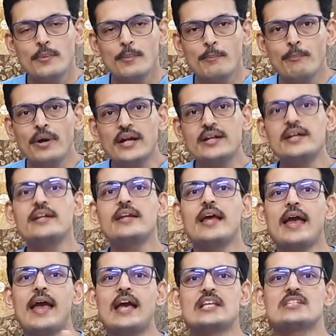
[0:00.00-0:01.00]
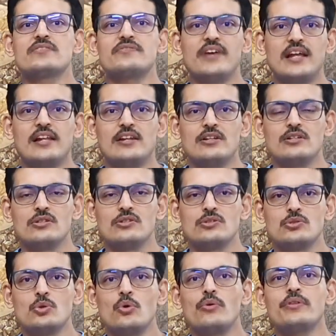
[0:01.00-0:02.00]
button as well.
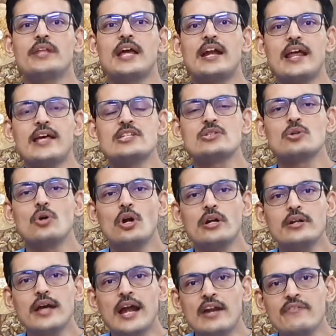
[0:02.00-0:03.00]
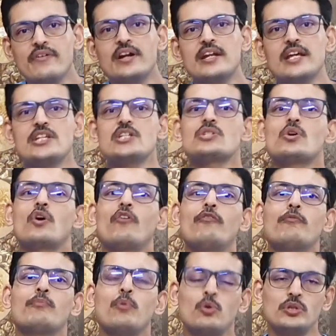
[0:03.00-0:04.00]
So that has got advantages
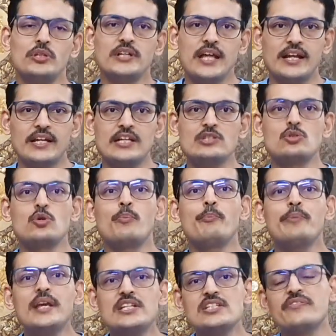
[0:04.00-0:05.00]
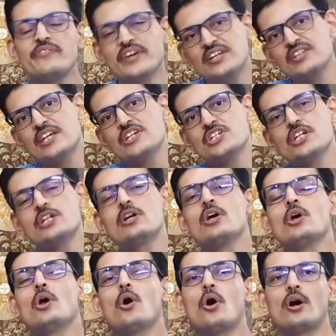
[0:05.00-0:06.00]
of both the techniques. So mixed fixation
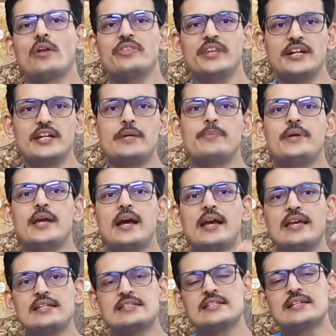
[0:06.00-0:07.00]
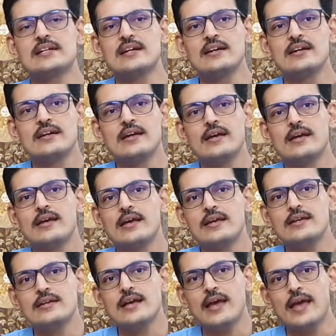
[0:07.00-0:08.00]
on the tibia is the
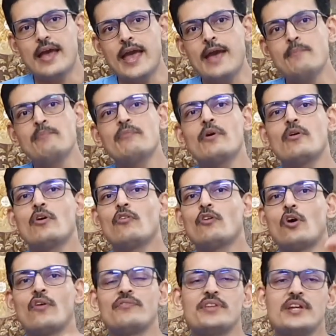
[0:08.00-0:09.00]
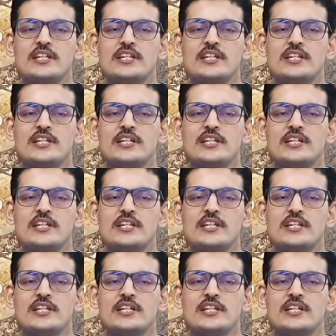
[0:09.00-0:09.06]
M of